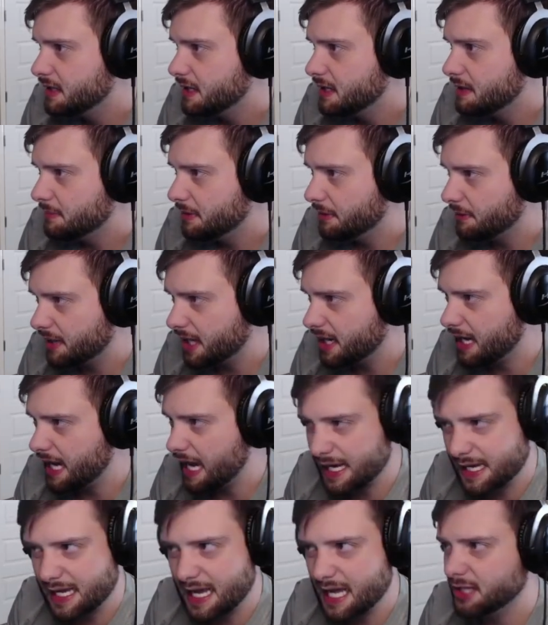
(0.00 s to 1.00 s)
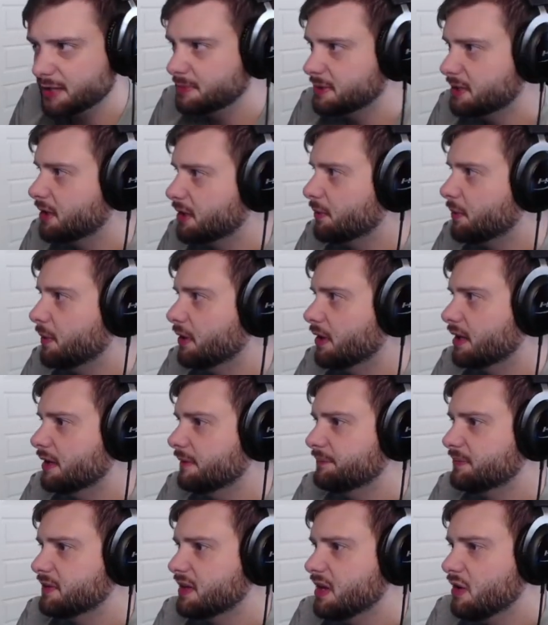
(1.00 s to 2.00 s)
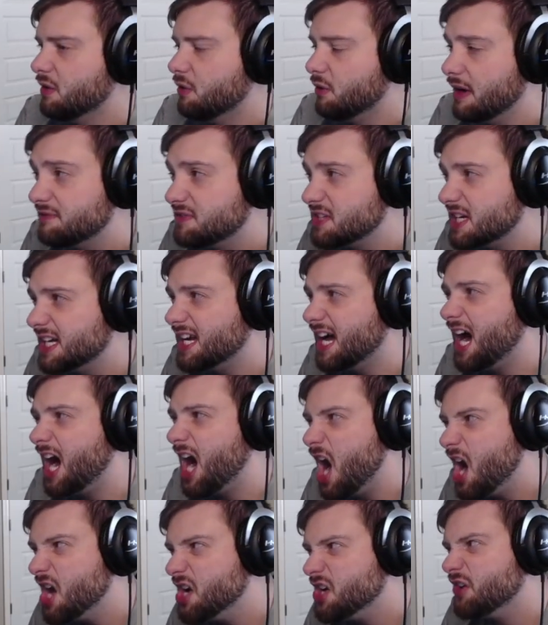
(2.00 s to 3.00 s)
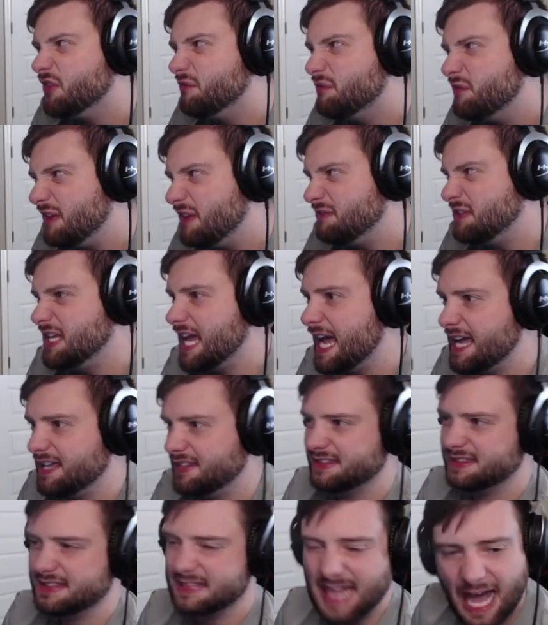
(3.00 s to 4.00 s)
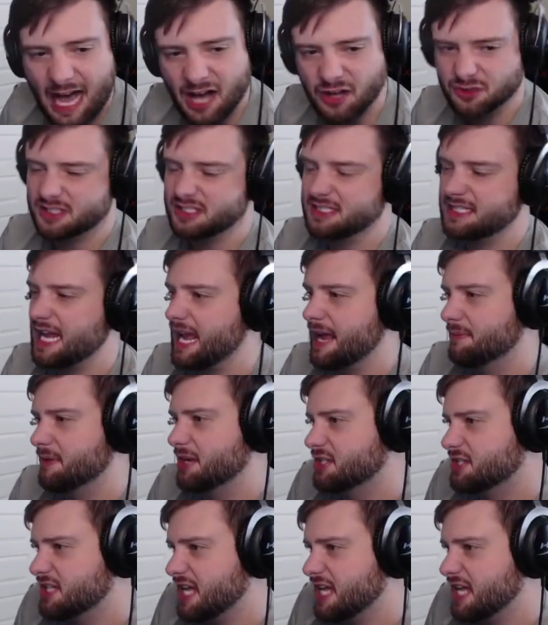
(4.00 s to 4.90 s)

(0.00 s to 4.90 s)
But we got a high caliber award. We've done 158,000 damage.